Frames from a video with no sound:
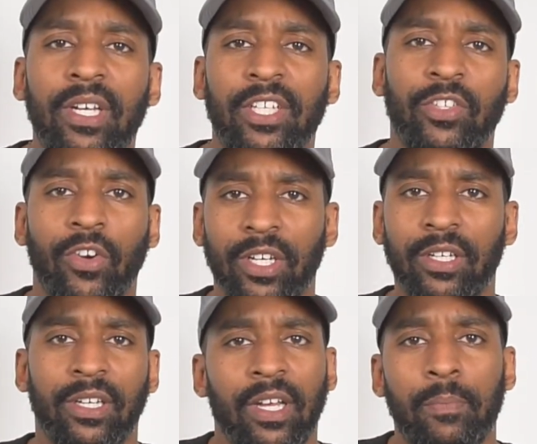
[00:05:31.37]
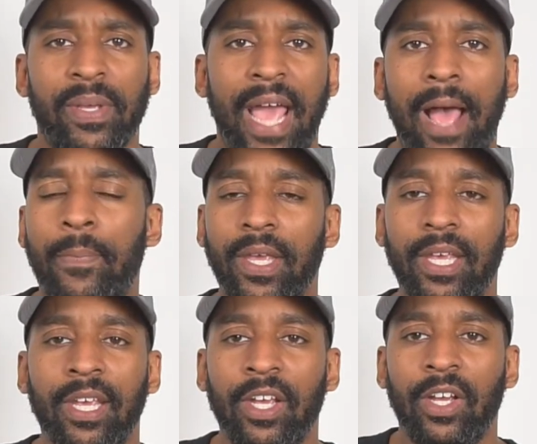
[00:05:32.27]
It's not going to be
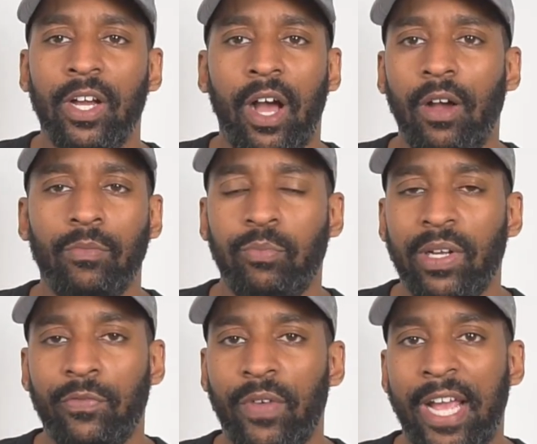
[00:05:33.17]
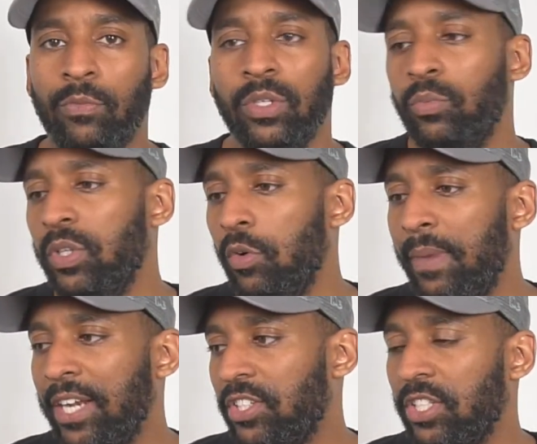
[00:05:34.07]
happy with Ed Woodward or
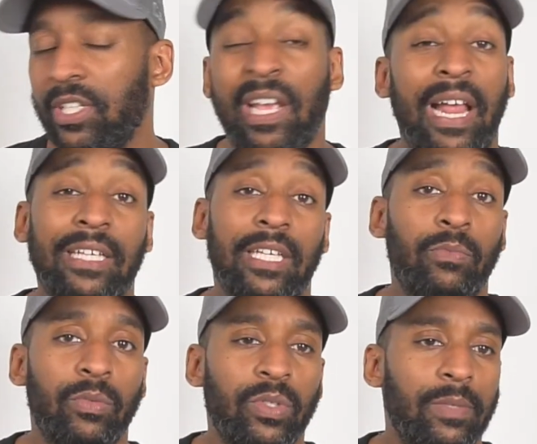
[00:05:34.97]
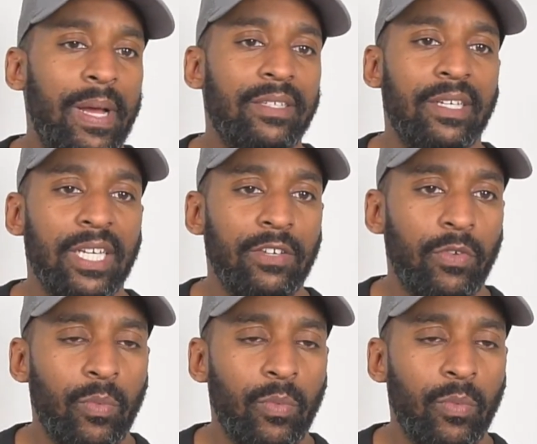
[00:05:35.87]
Matt Judge as Ed Woodward was about to leave,